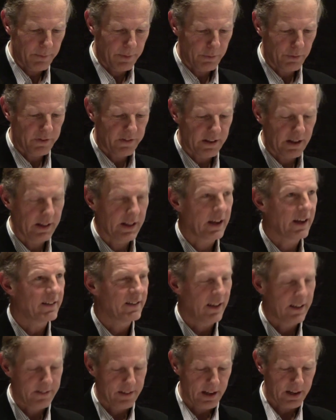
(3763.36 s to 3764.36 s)
government was selling,
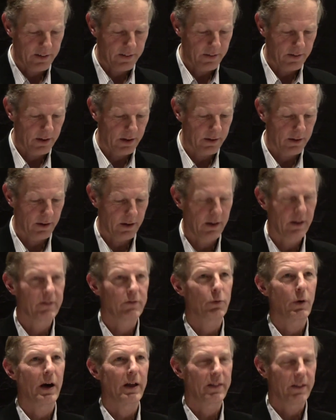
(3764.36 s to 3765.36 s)
as I said, uh, a
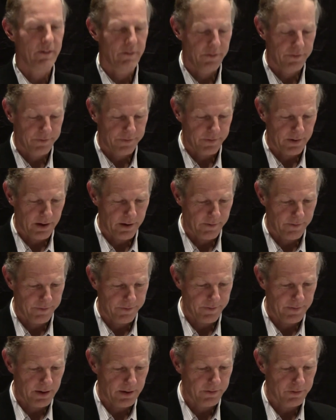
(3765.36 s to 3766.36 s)
swath of,
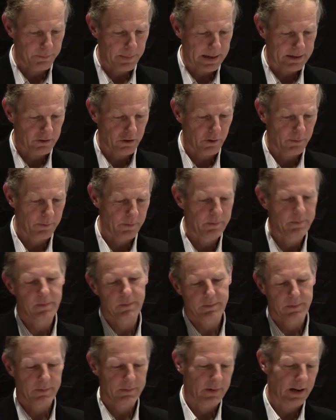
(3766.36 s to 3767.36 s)
of, of spectrum
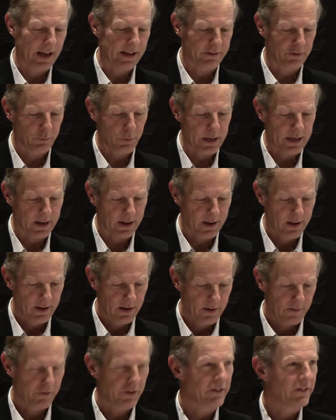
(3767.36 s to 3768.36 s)
last week
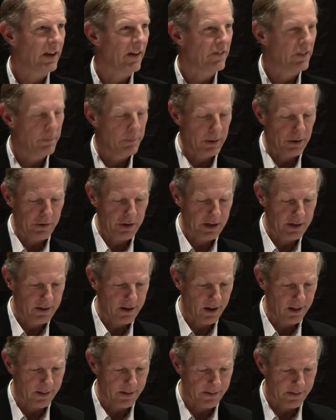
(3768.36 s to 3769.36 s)
for seven
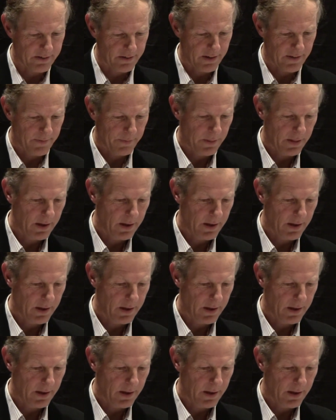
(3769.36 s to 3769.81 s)
billion dollars.